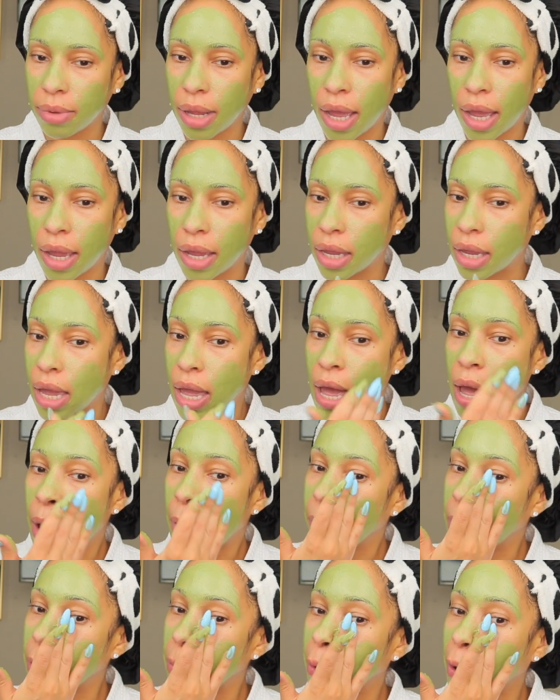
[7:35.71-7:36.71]
Like,
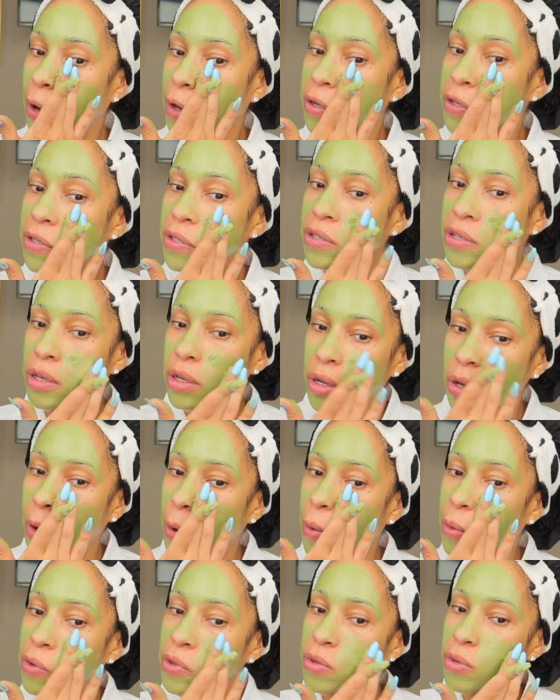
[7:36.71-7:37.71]
people are
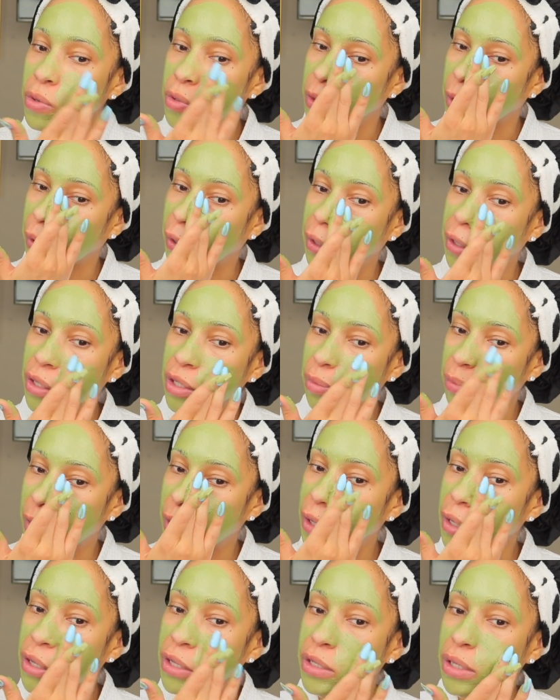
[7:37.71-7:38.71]
still using this
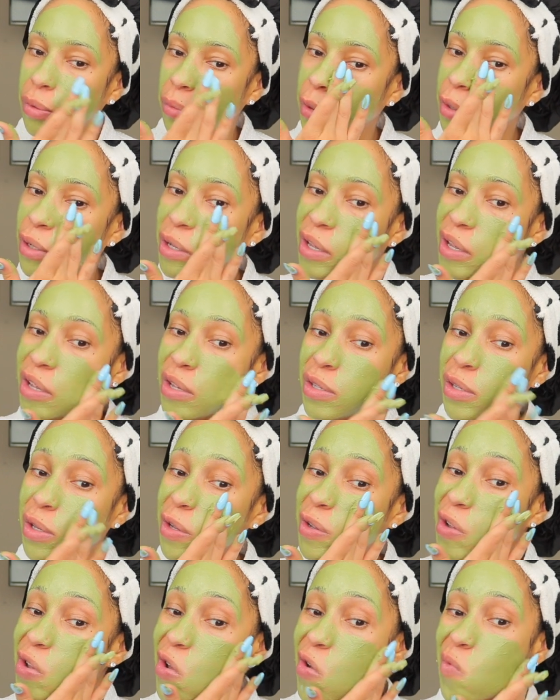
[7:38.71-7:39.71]
because it really is
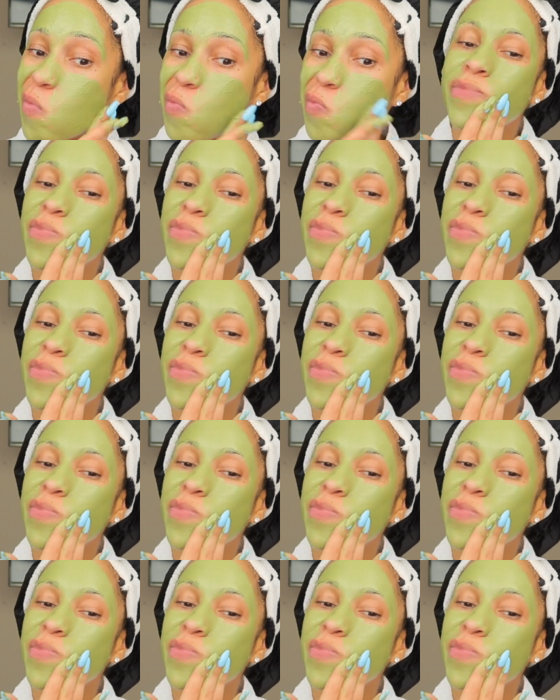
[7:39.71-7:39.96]
good.